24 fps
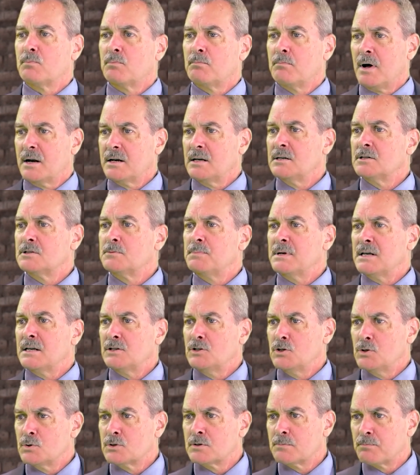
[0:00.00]
money is being
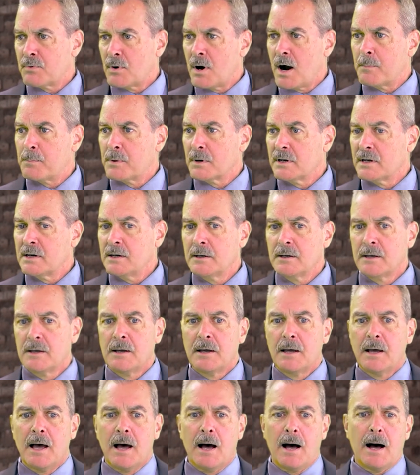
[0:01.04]
used properly.
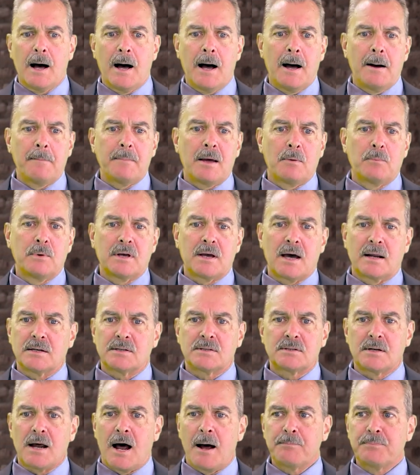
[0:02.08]
And we got to
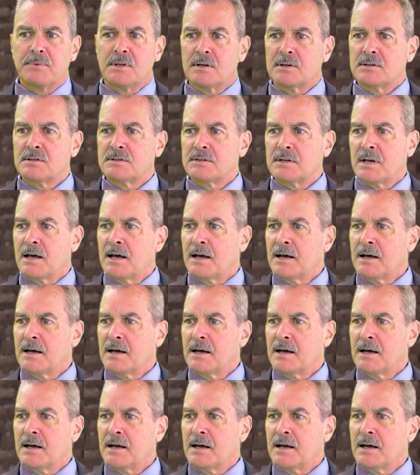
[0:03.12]
stop this.